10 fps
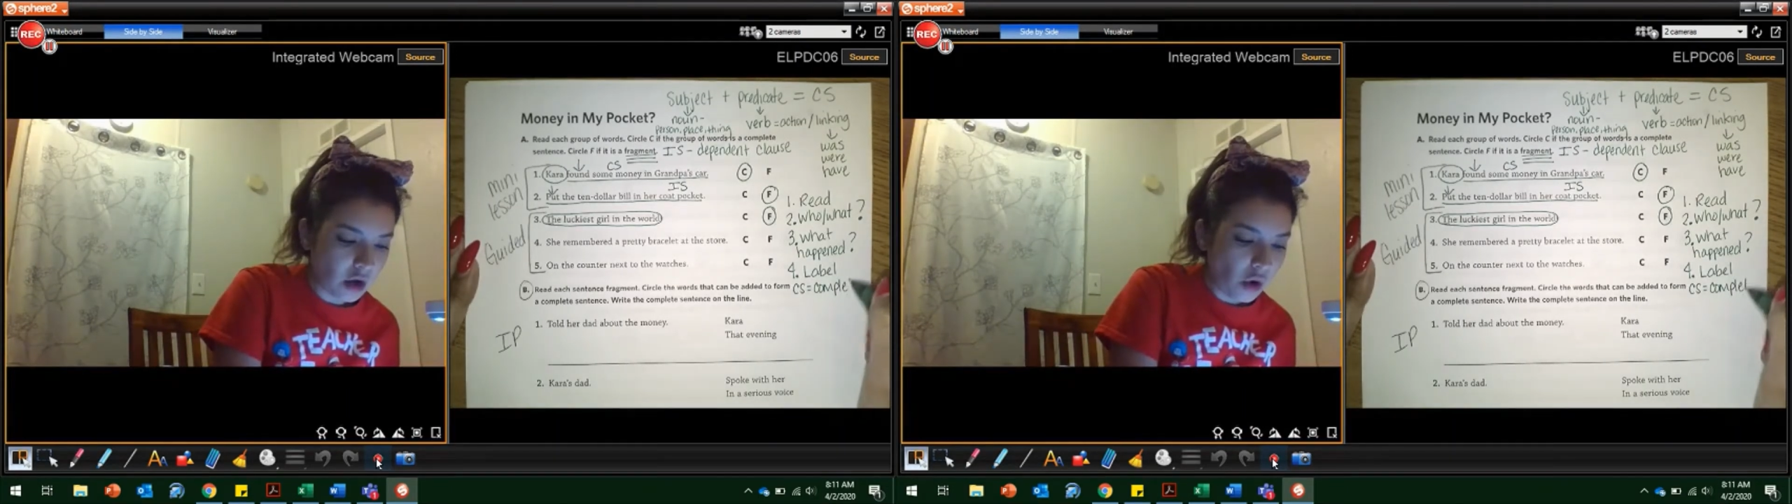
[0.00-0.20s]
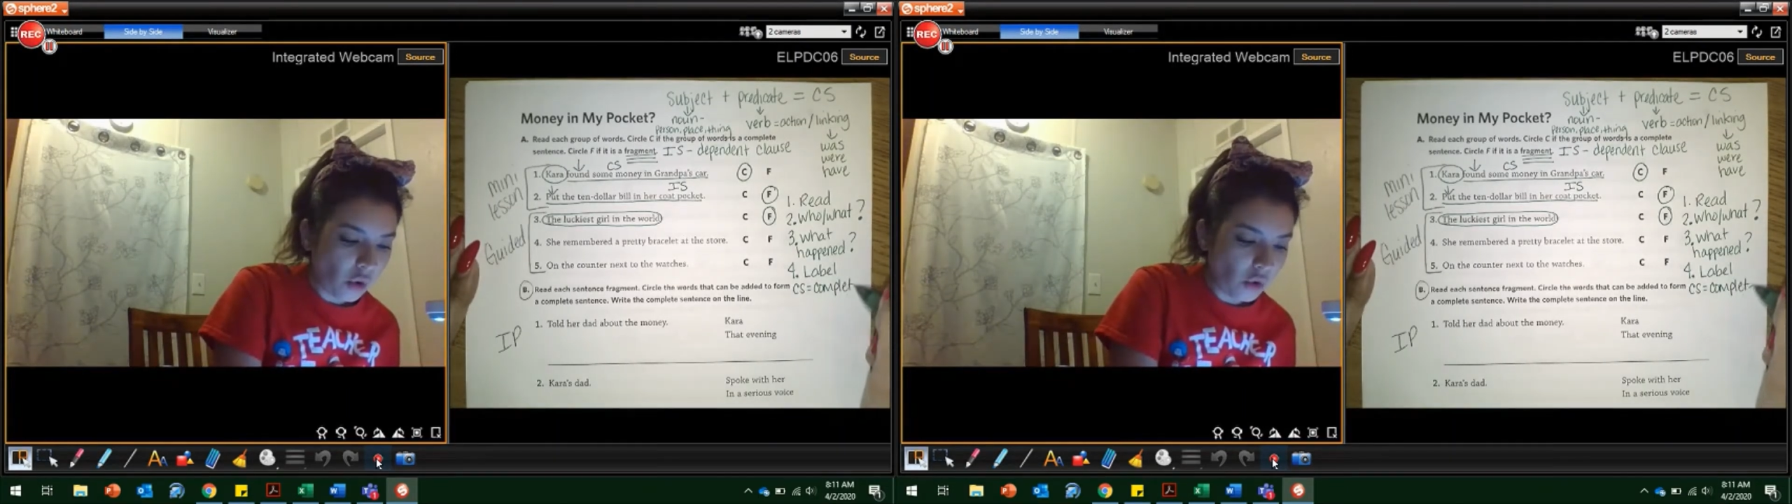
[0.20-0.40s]

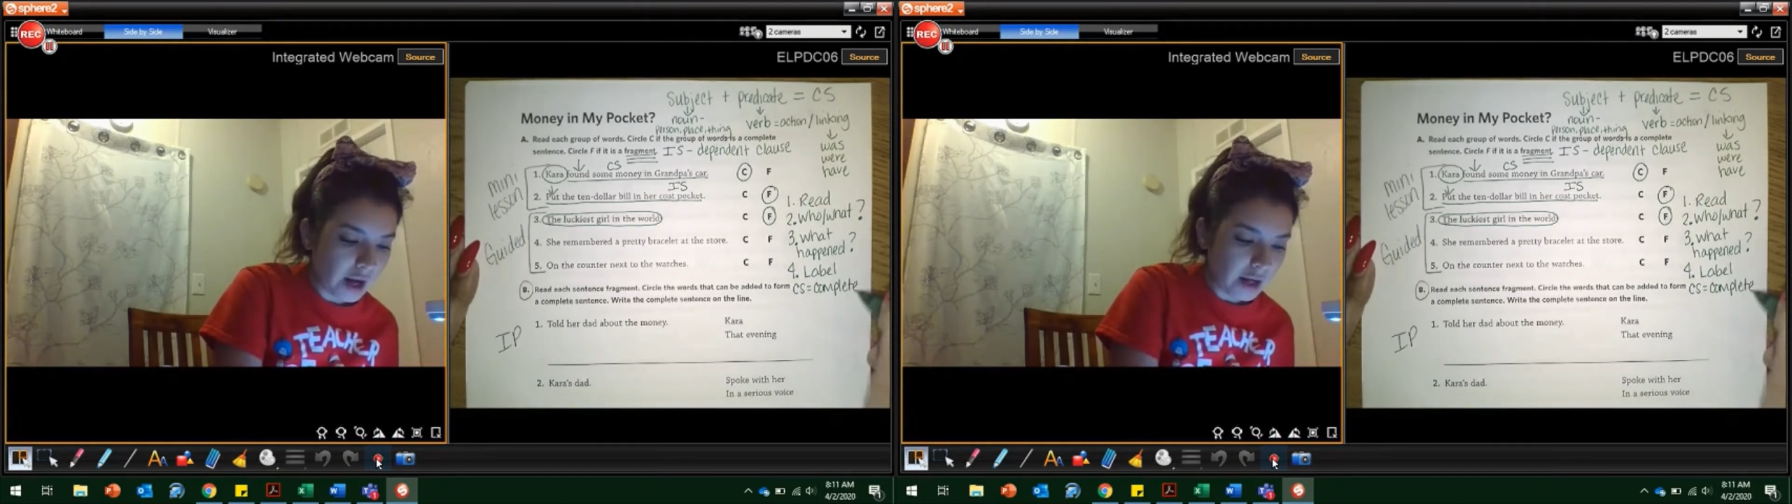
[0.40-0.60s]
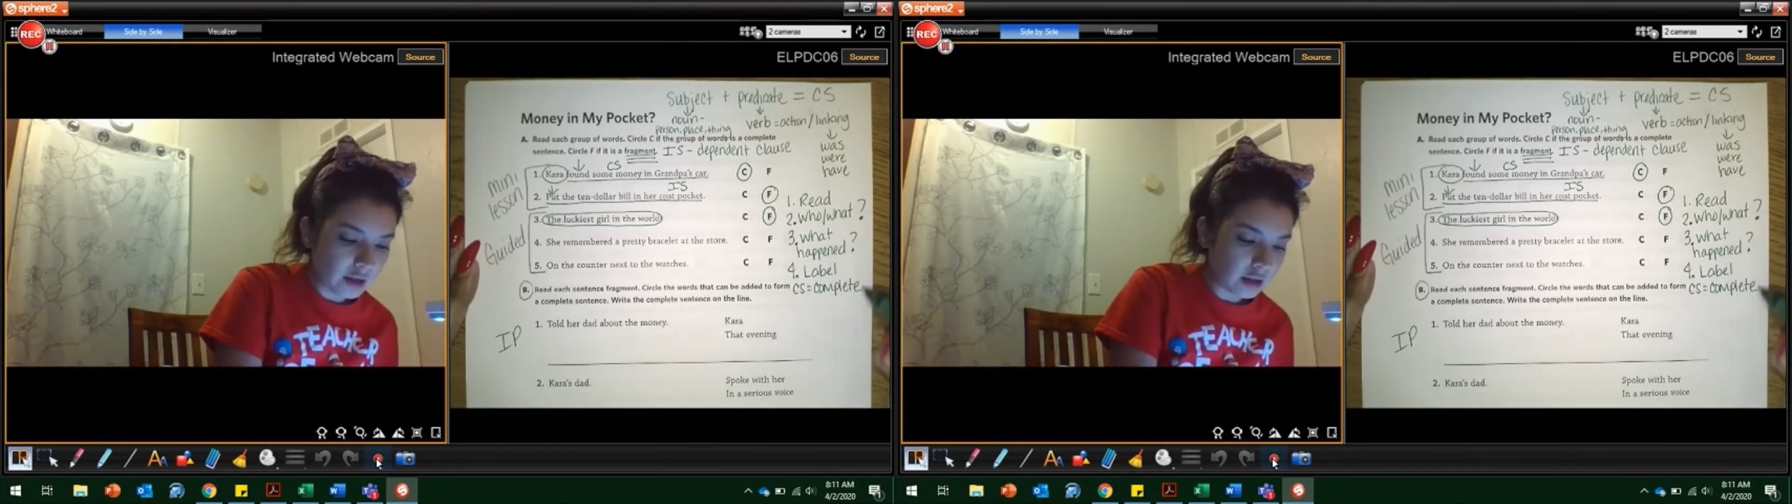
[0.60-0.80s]
Or I
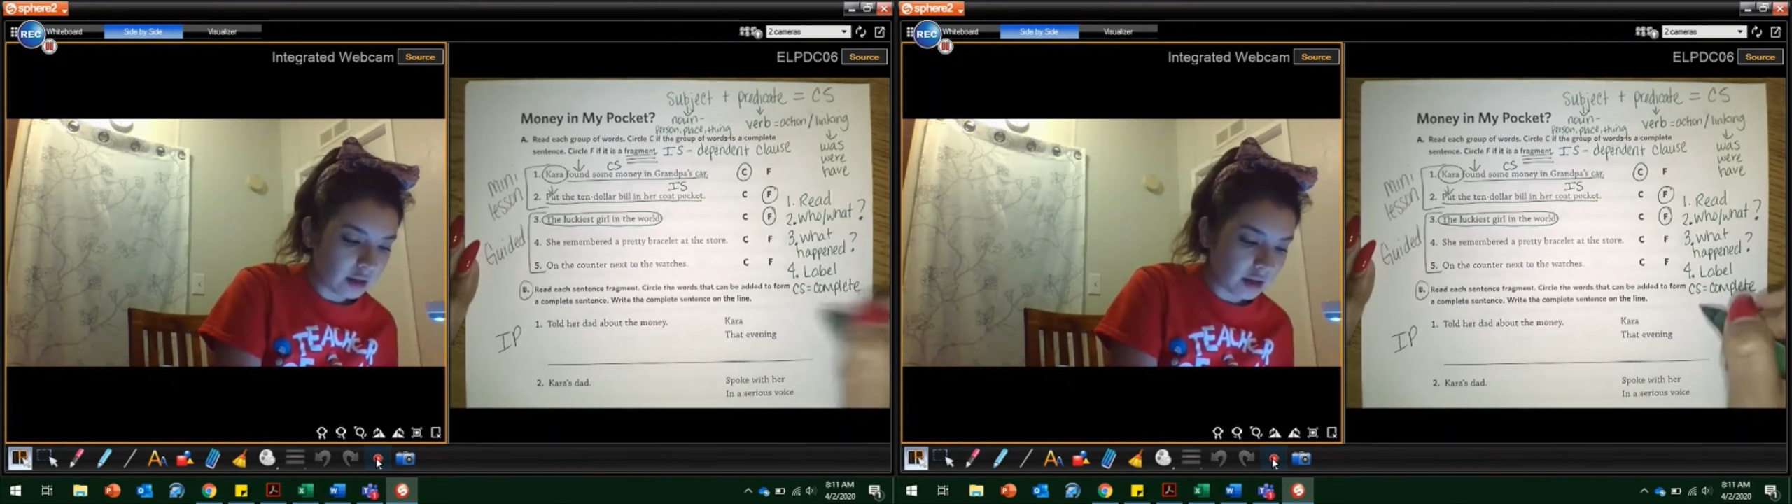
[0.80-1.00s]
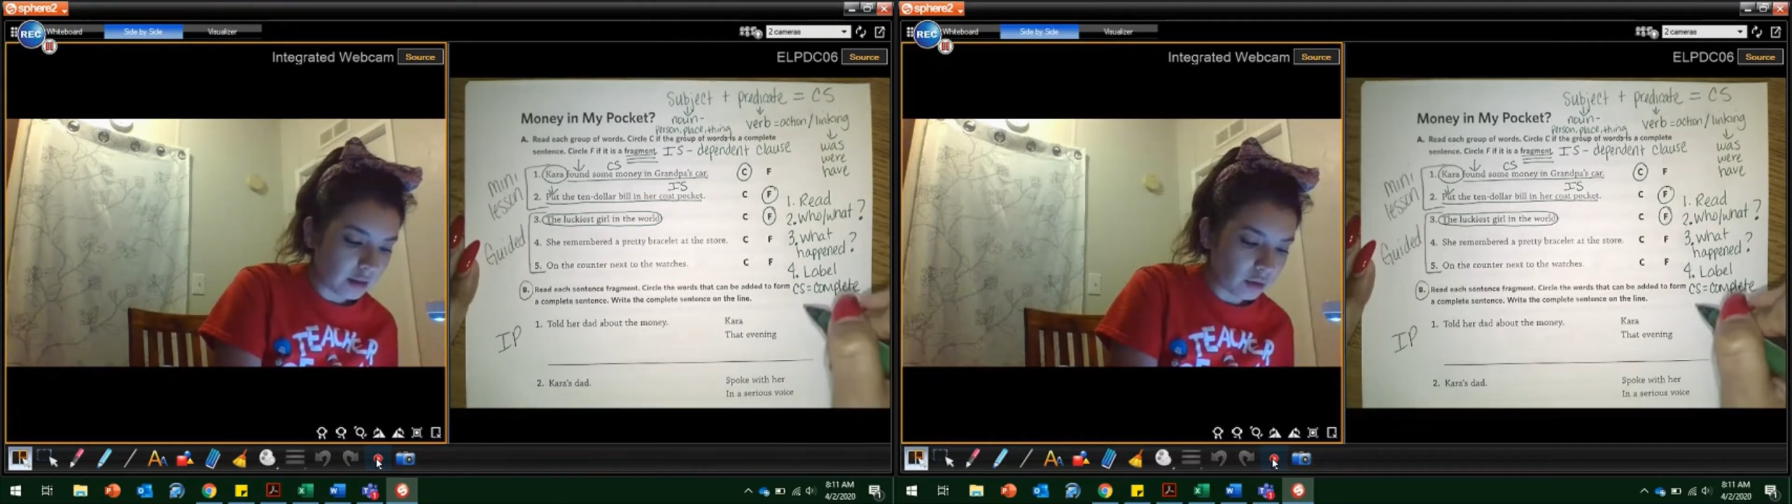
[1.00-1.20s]
could
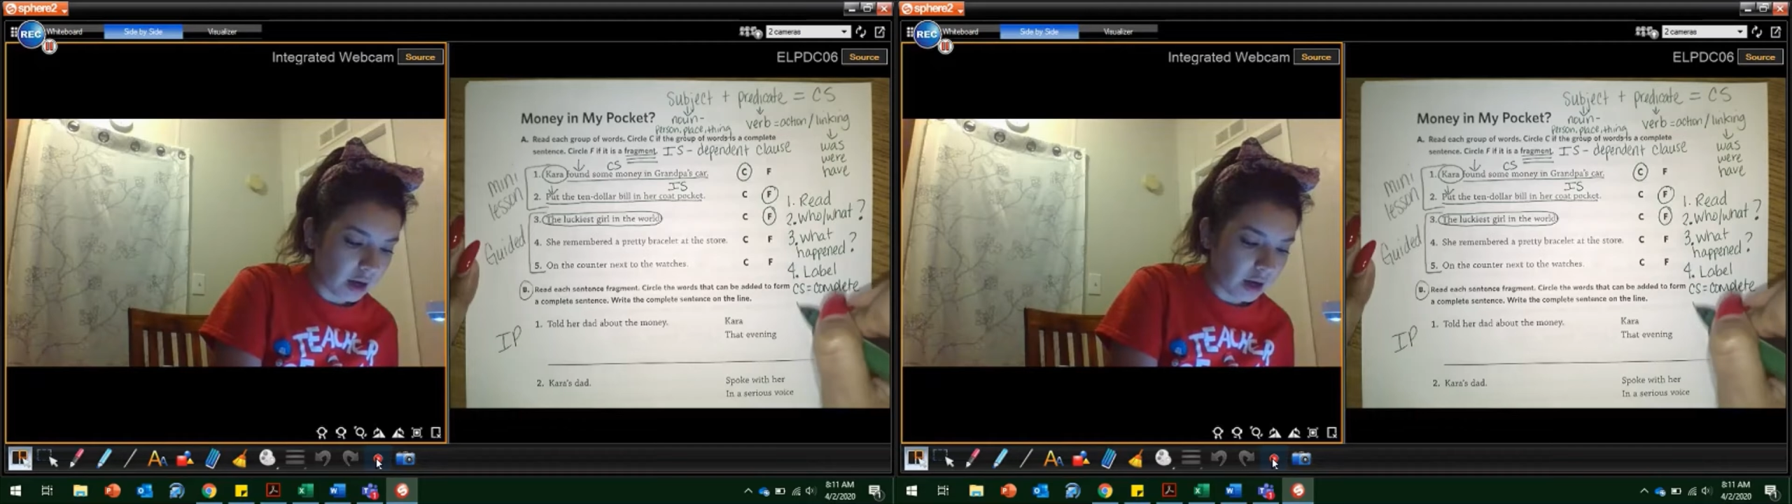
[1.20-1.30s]
label